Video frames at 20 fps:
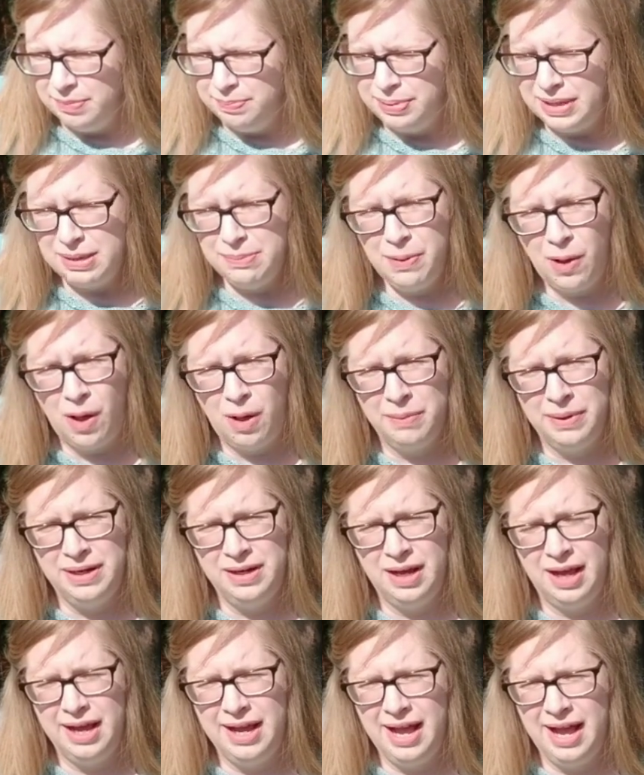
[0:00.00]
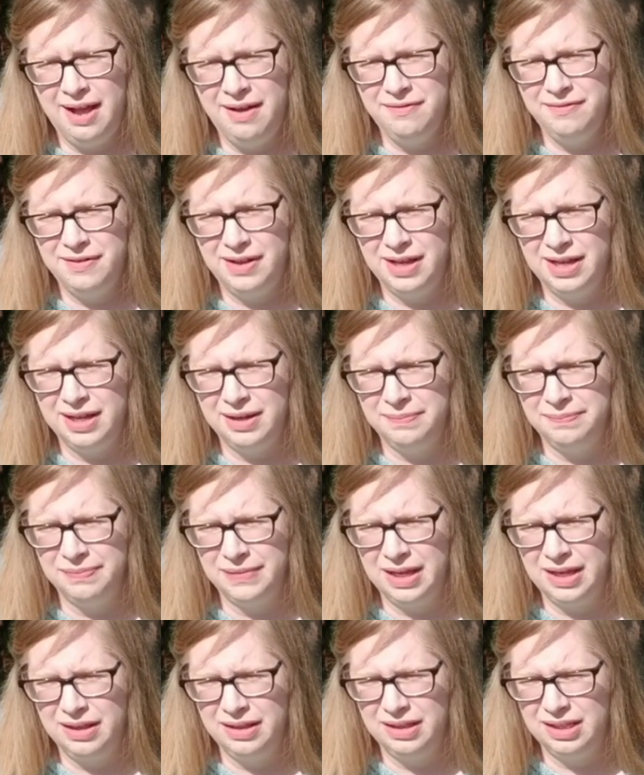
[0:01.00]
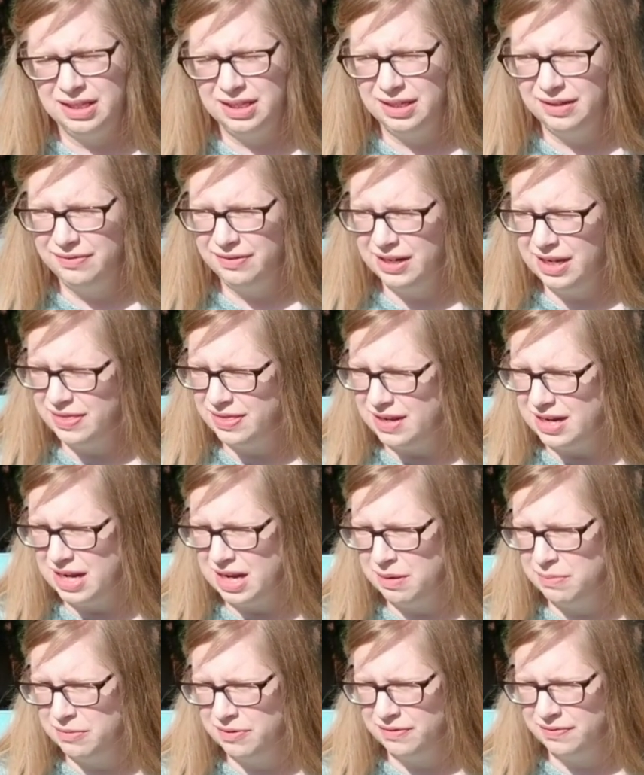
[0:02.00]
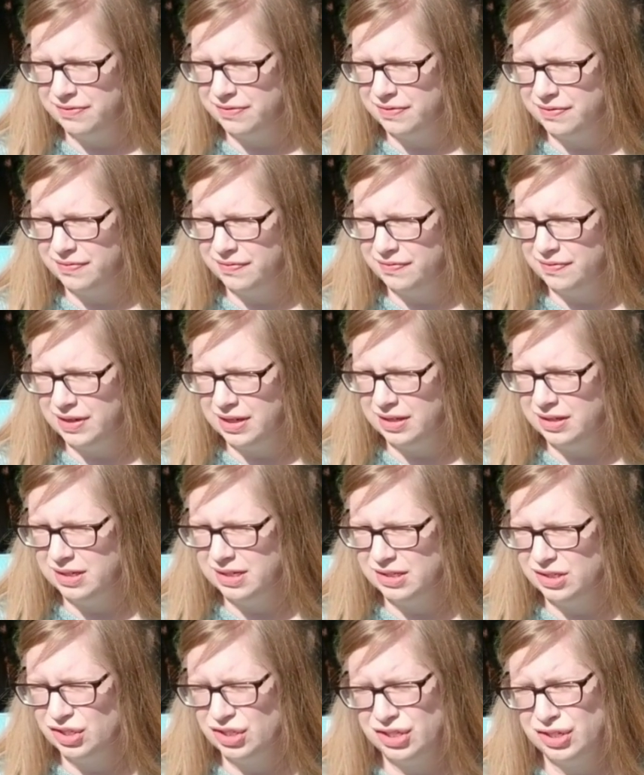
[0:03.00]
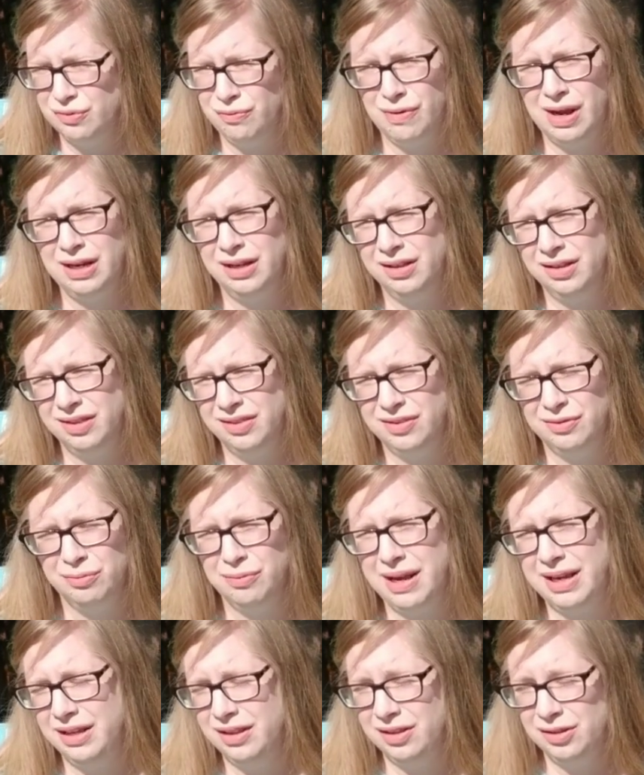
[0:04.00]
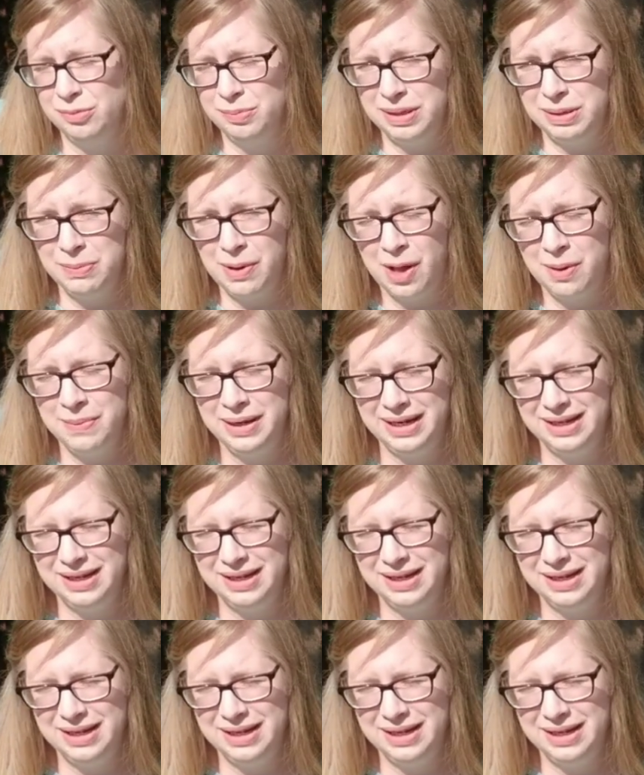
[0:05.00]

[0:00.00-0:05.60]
bee balm, and I have I forget the name of it. It's just the regular bee balm,